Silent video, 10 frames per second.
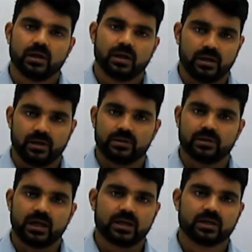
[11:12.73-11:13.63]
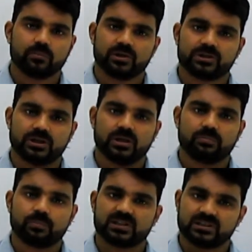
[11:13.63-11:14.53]
and like, comment,
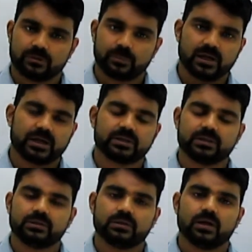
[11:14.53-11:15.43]
share. Press the bell icon.